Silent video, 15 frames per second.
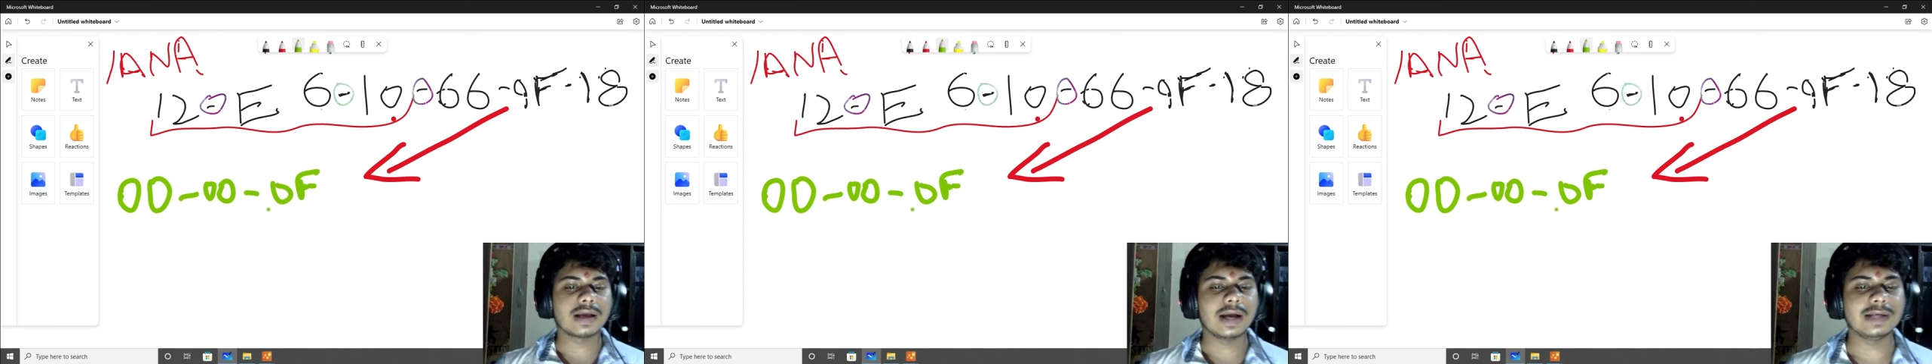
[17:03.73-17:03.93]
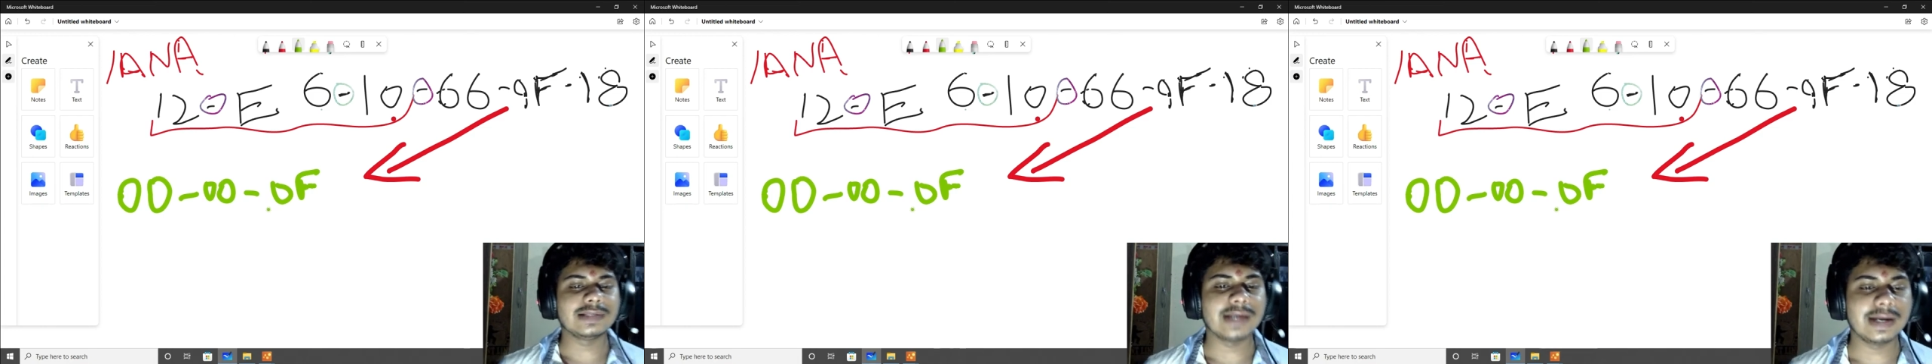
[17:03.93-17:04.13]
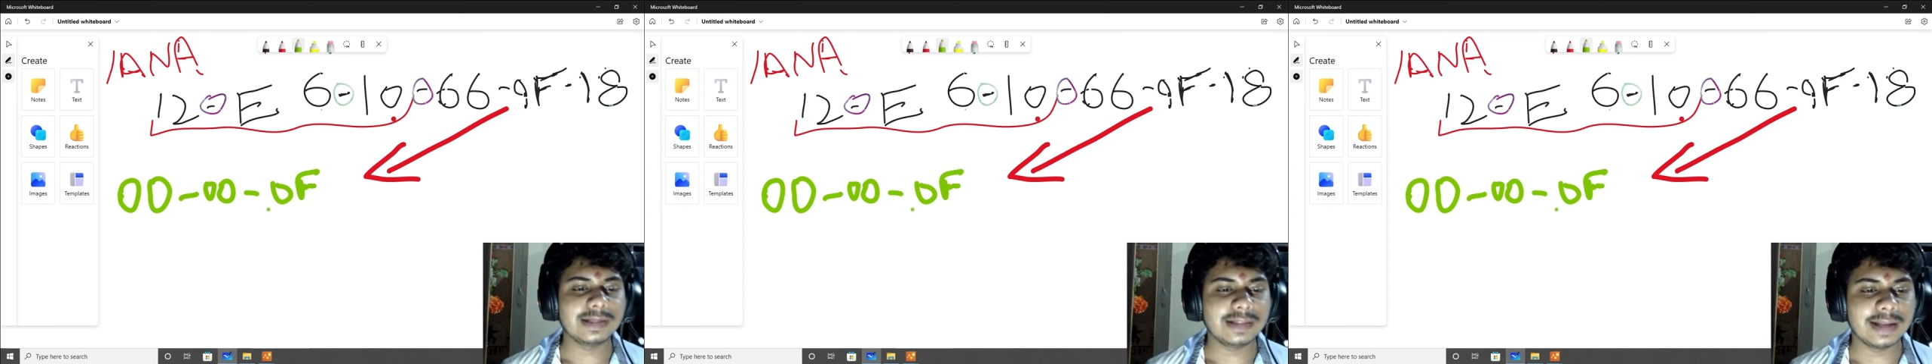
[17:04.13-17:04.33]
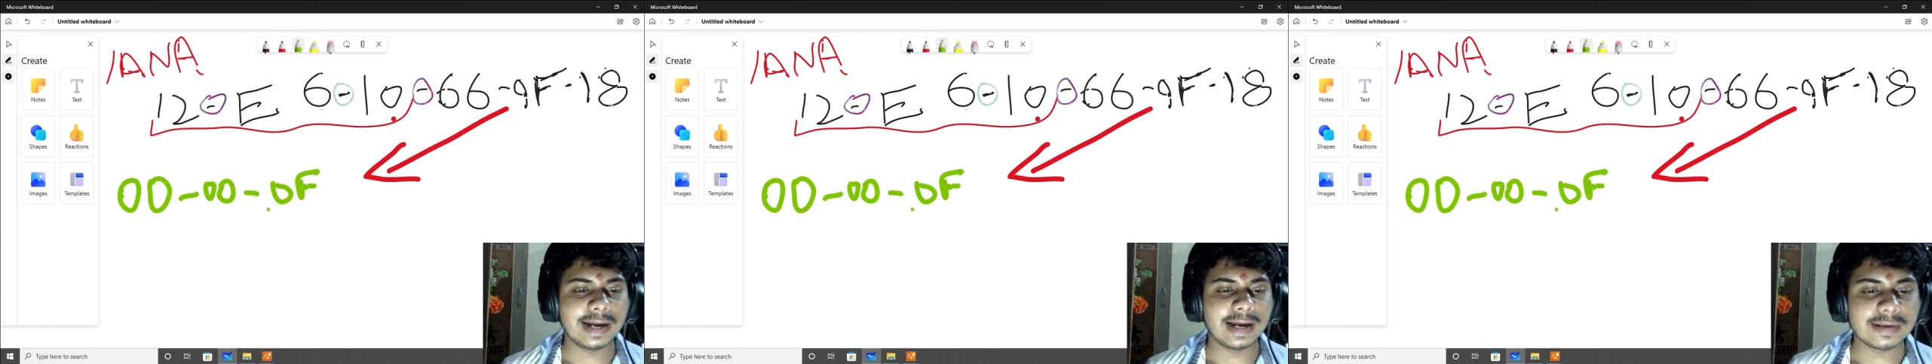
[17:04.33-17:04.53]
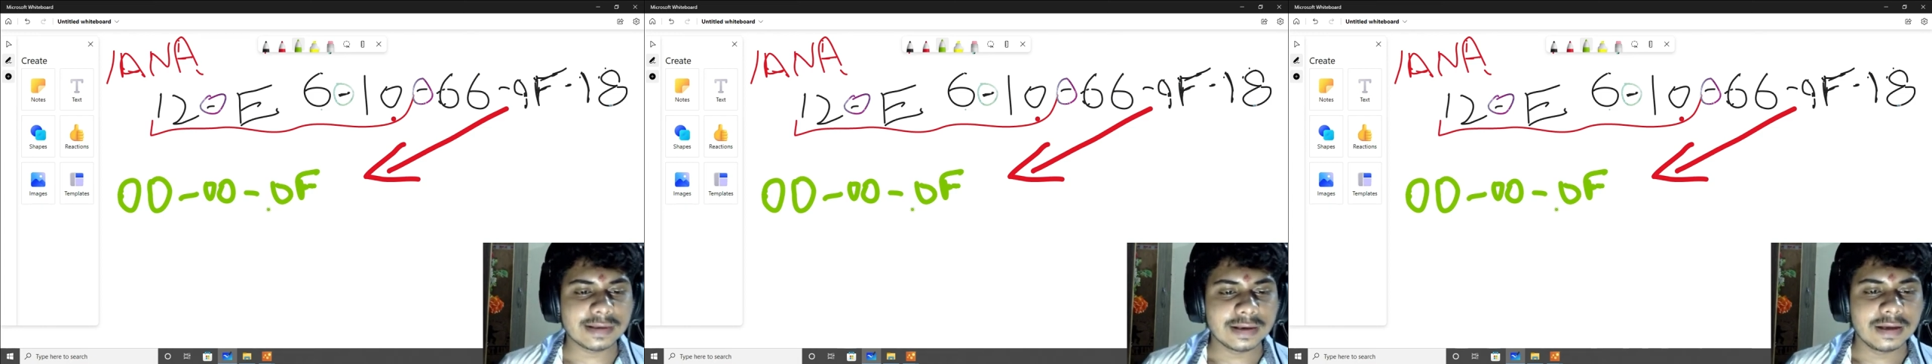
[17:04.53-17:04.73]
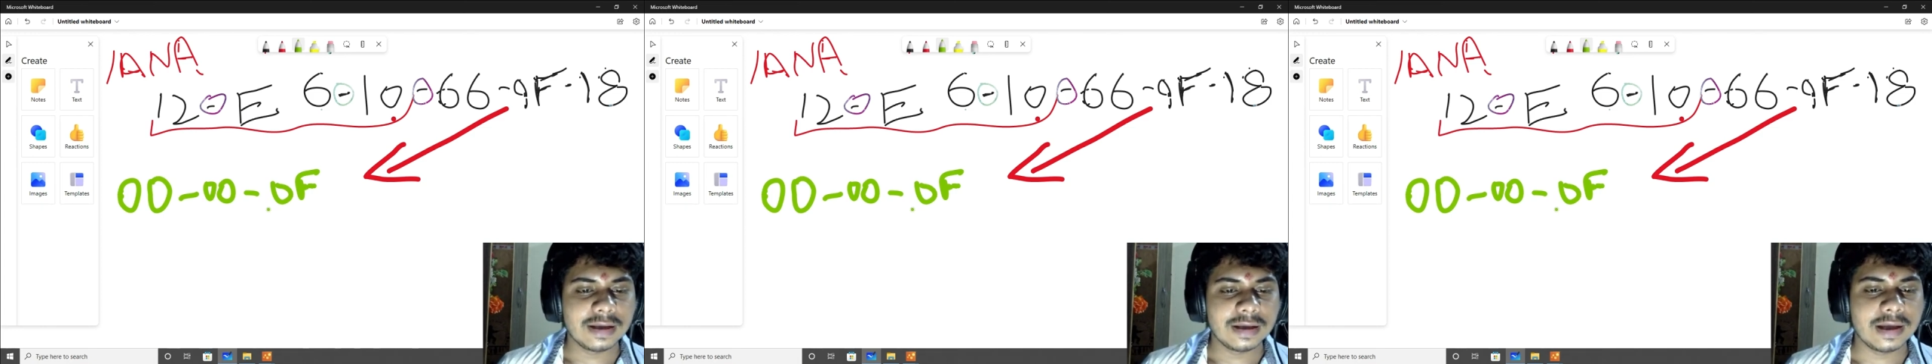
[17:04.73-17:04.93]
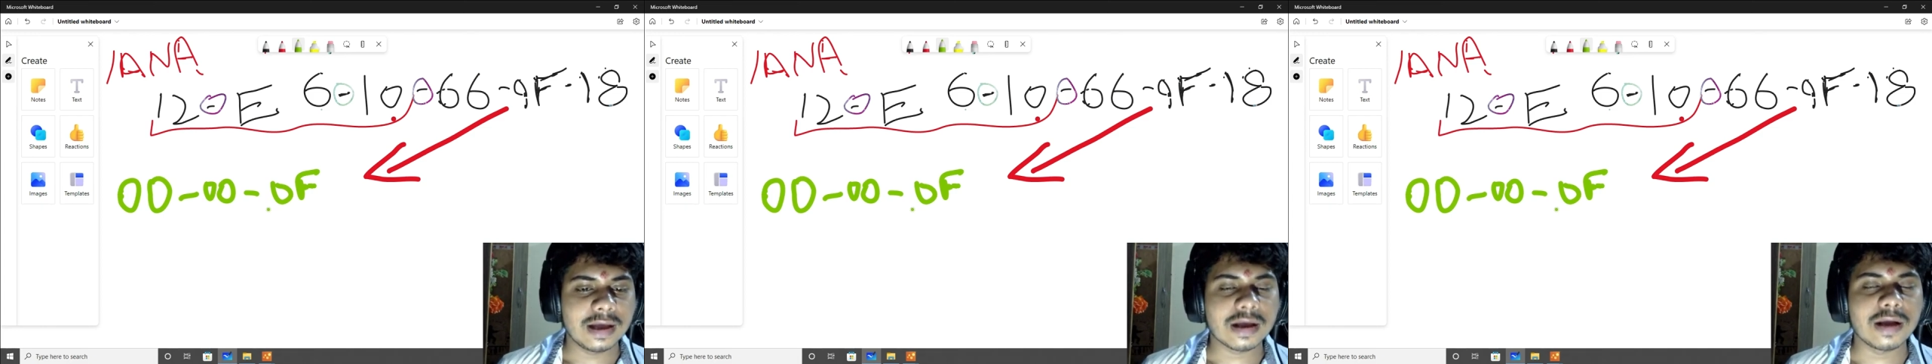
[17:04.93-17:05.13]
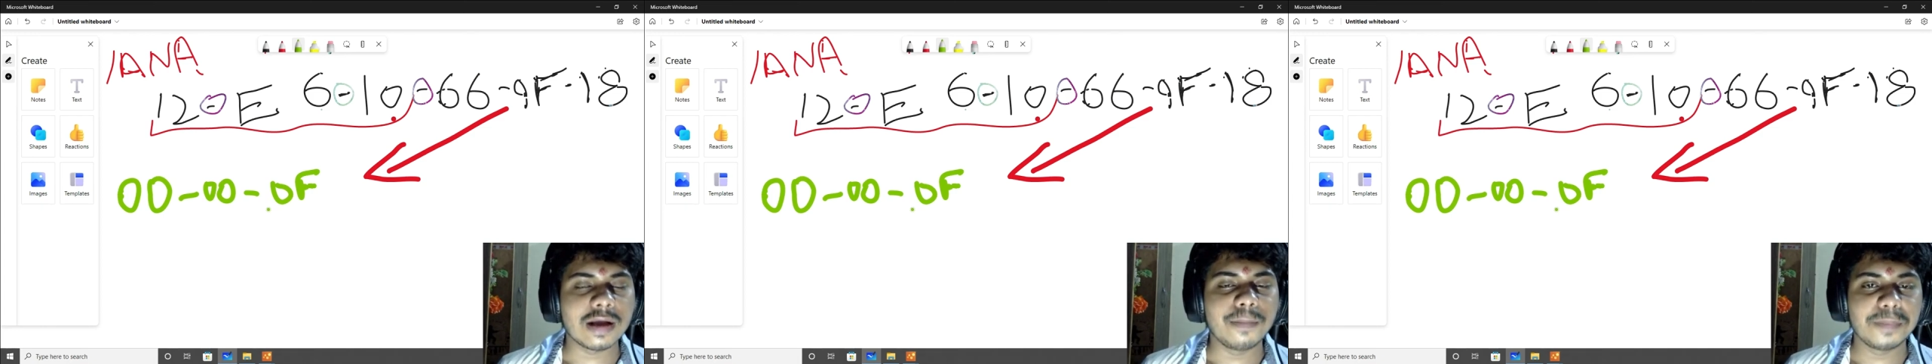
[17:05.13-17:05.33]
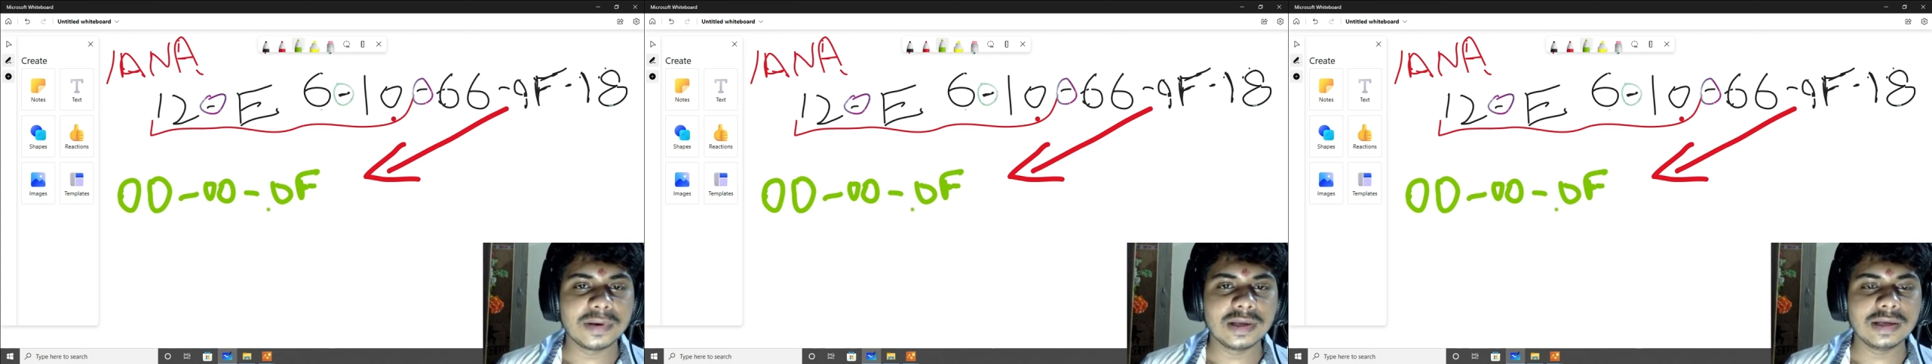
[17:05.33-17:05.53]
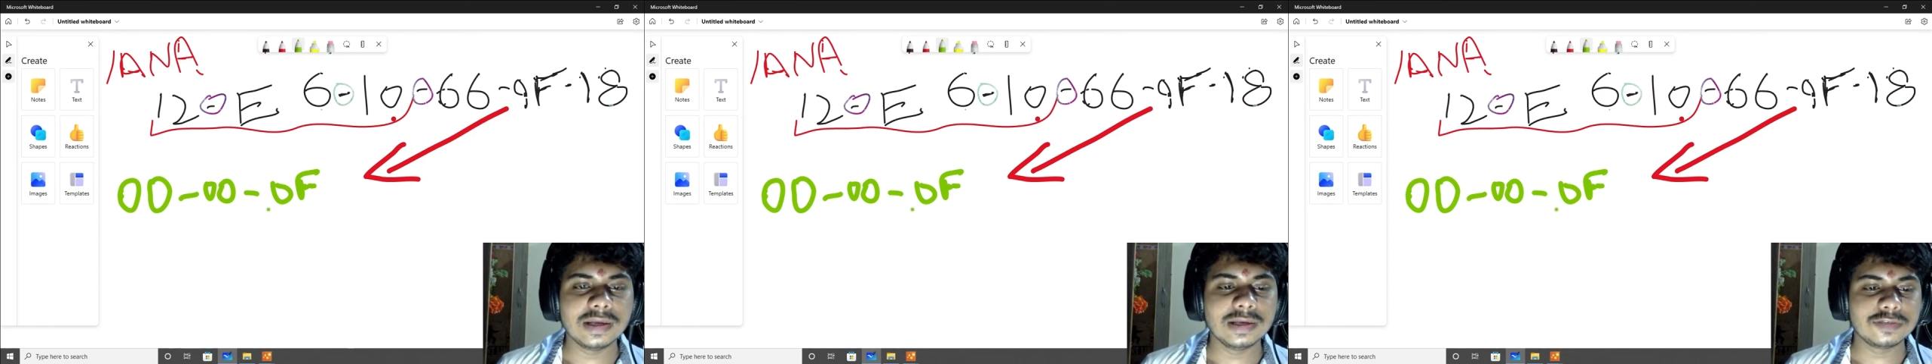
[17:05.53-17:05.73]
I said that a
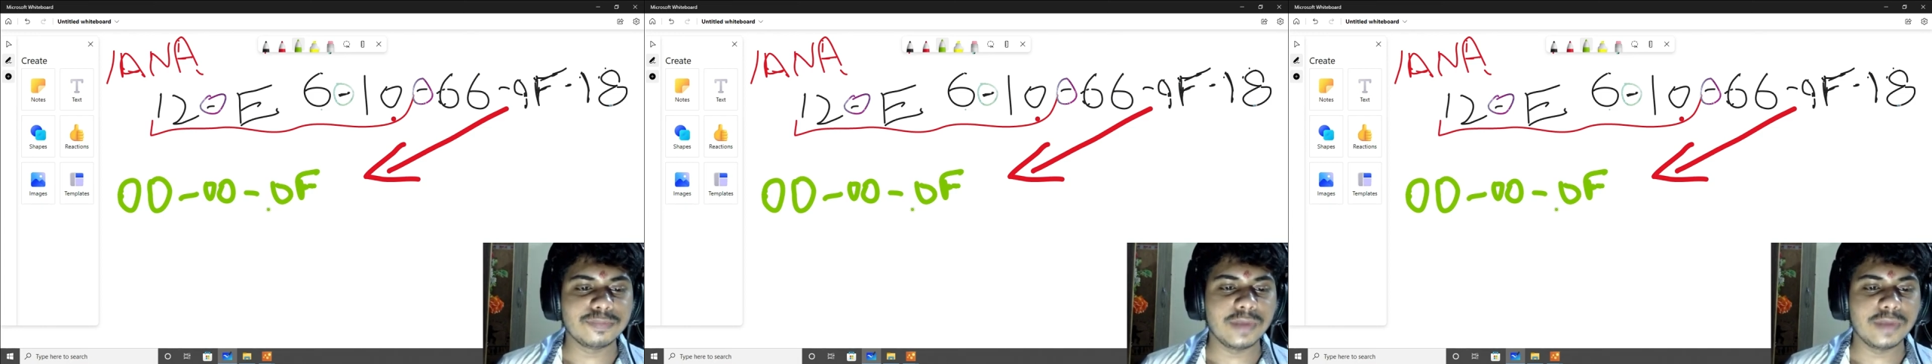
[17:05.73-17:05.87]
company is